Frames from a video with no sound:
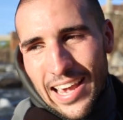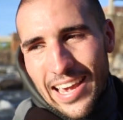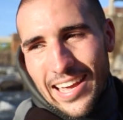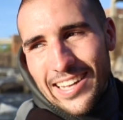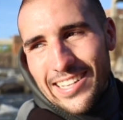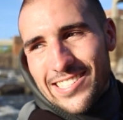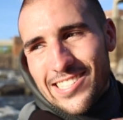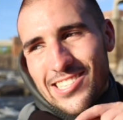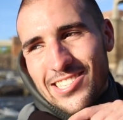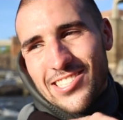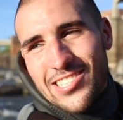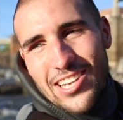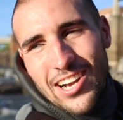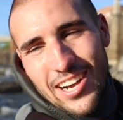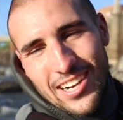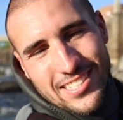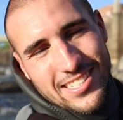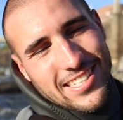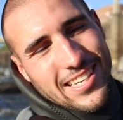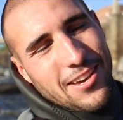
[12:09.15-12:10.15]
and it
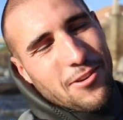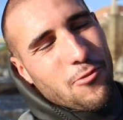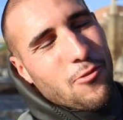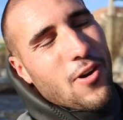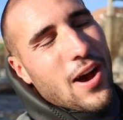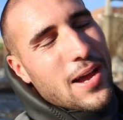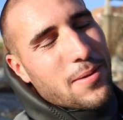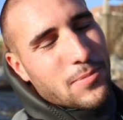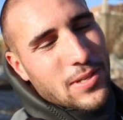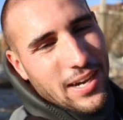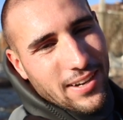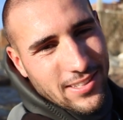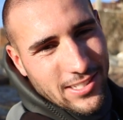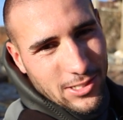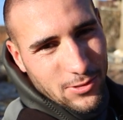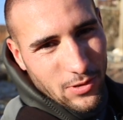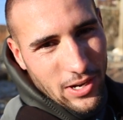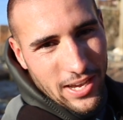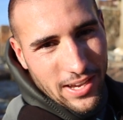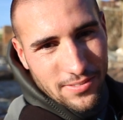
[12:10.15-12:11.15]
sucks getting wiped down
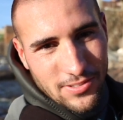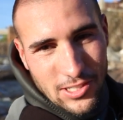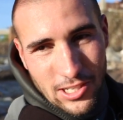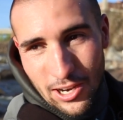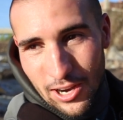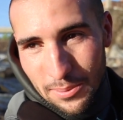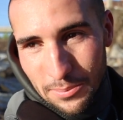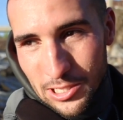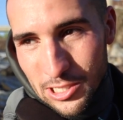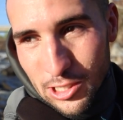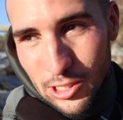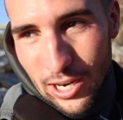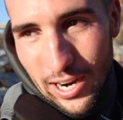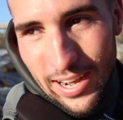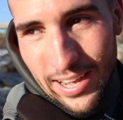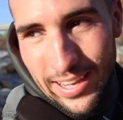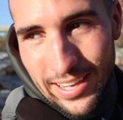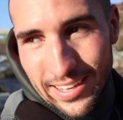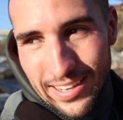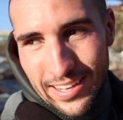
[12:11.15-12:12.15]
this wave. So I'm gonna
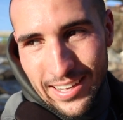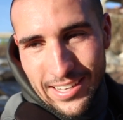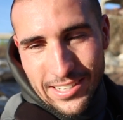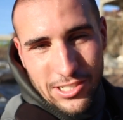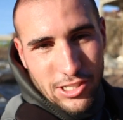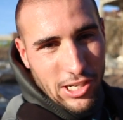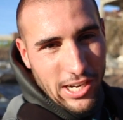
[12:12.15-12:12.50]
try it.